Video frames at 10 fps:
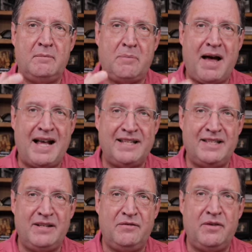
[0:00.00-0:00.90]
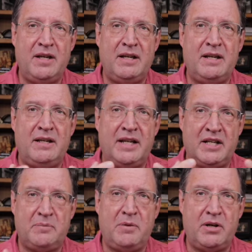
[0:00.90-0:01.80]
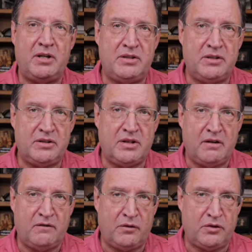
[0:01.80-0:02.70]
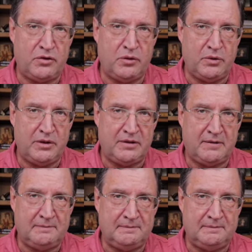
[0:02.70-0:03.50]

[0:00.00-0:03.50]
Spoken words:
positive experiences for the students.